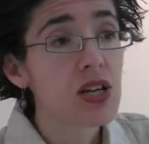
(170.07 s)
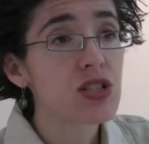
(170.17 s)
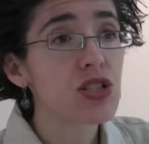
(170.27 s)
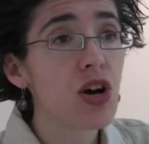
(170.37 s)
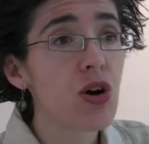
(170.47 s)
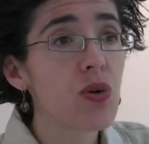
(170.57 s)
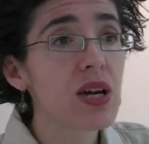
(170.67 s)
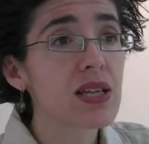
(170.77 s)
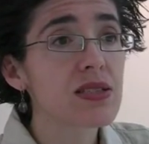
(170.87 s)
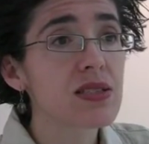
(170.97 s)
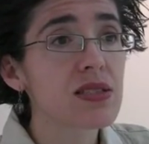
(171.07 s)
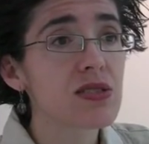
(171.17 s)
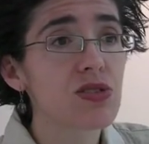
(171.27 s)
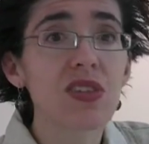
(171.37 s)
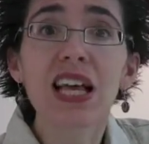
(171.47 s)
So
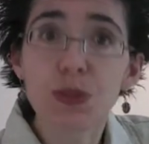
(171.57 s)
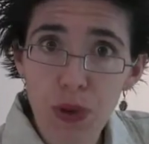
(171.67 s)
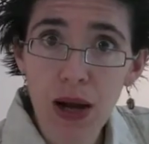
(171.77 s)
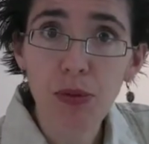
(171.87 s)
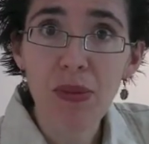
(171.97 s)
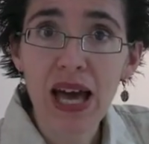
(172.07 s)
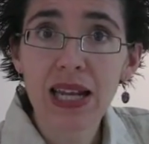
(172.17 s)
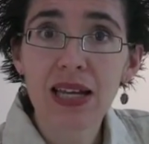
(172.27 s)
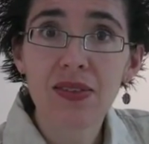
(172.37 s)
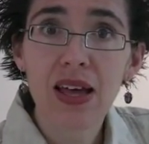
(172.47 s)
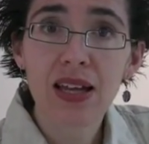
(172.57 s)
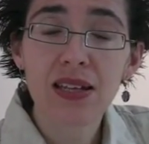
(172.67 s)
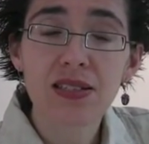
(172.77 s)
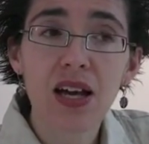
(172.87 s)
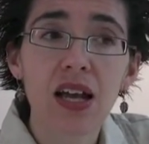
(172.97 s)
that's problematic in that it's